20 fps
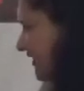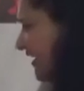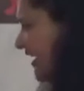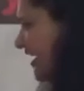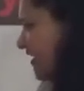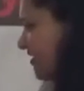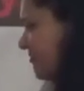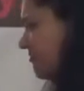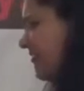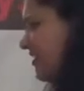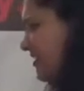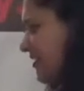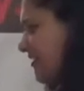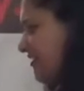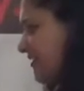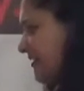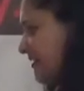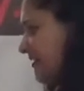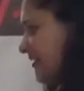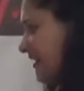the
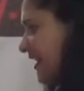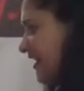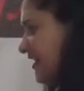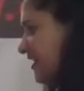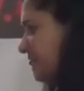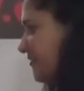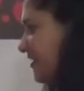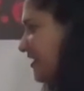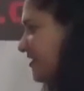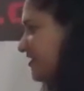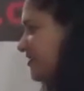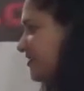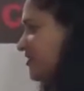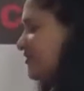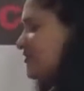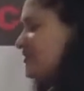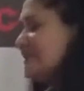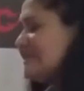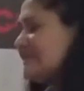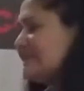anima, the anima in
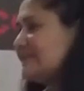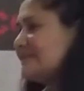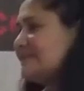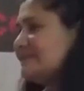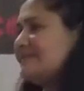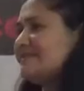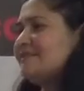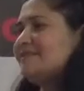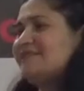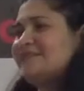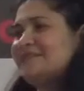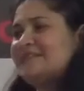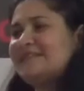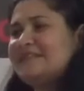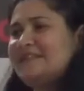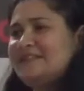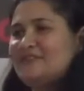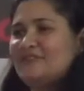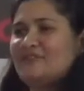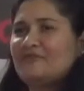general is considered the
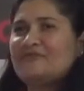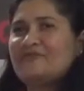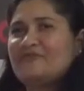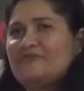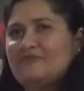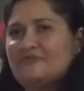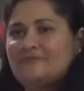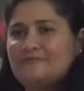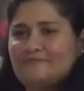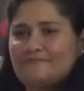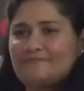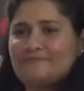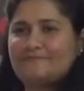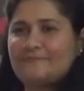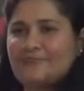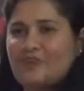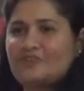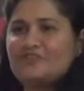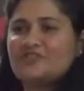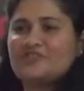seat of
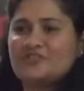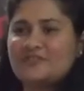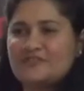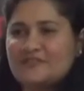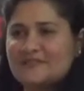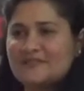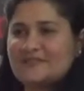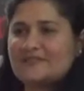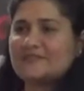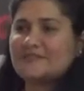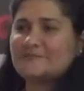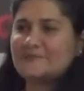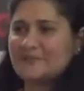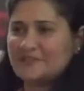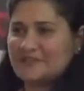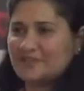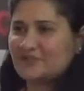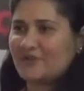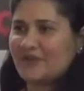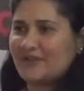consciousness and
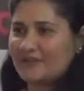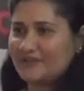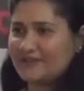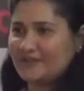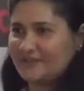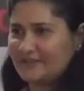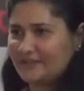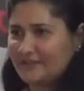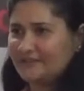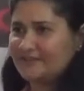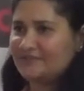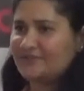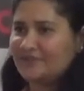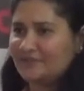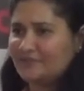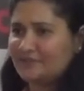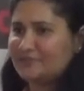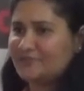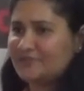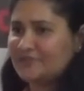spirituality in the
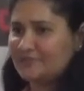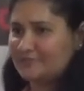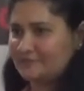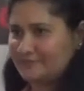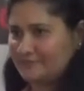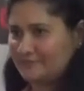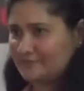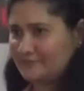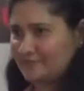human